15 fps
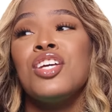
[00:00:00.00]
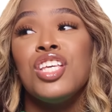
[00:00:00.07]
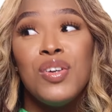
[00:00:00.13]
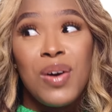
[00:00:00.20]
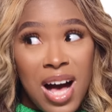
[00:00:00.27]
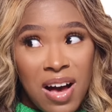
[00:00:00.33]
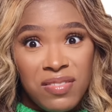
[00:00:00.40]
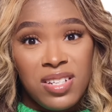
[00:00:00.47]

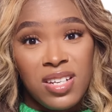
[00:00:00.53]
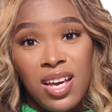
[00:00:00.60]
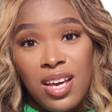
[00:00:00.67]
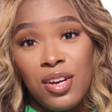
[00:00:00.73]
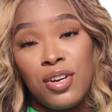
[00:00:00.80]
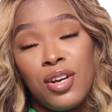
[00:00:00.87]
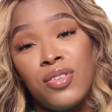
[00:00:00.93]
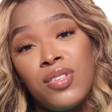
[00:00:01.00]
you have to
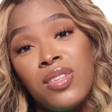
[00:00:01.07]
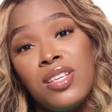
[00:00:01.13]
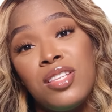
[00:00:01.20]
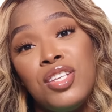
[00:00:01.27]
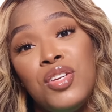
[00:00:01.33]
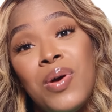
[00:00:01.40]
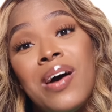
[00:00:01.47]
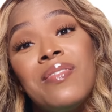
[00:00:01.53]
get your nose on
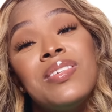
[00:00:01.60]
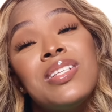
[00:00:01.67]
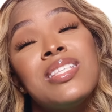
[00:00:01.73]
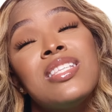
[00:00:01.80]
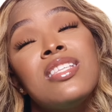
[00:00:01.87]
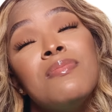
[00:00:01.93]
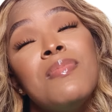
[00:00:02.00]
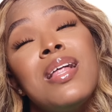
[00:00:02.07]
this and you have to
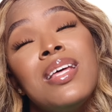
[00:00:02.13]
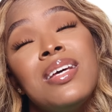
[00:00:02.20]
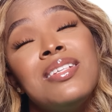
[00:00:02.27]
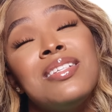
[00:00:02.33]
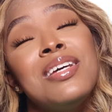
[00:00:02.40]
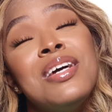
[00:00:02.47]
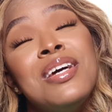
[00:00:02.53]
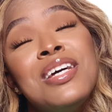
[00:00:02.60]
smell
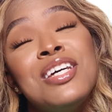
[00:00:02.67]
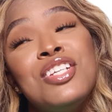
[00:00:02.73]
it.